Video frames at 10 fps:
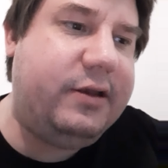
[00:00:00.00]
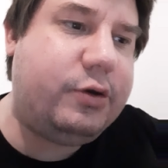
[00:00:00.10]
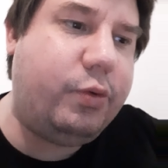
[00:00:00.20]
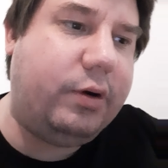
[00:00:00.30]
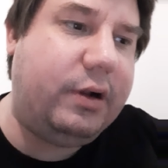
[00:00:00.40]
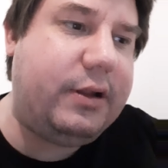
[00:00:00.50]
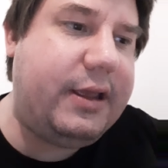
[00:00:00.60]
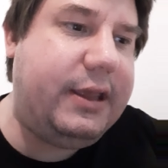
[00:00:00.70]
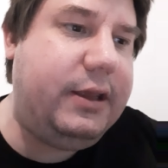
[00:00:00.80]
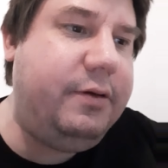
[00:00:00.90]
tool.
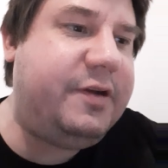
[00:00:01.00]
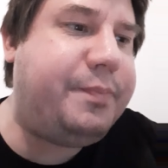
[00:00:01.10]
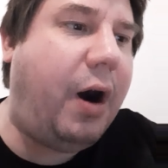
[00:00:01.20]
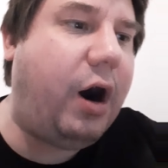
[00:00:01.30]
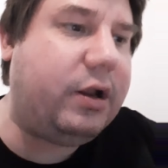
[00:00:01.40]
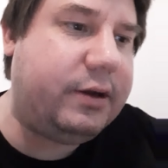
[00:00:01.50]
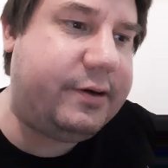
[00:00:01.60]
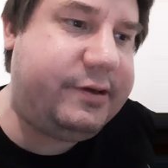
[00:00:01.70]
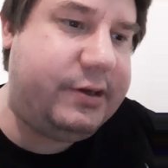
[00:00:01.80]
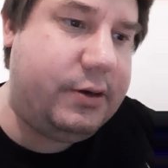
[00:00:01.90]
Use Parler
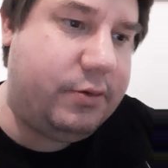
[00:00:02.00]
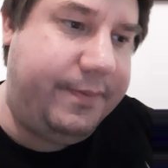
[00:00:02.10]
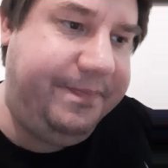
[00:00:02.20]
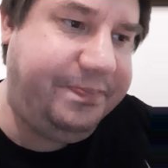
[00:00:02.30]
too.